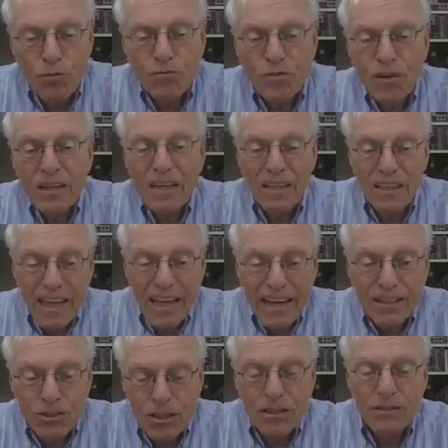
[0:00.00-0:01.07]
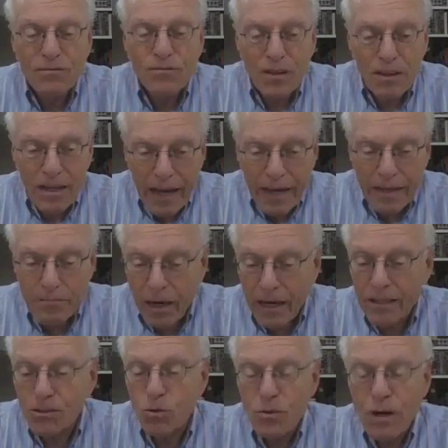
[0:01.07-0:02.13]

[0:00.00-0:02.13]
Proof for collection, for taking money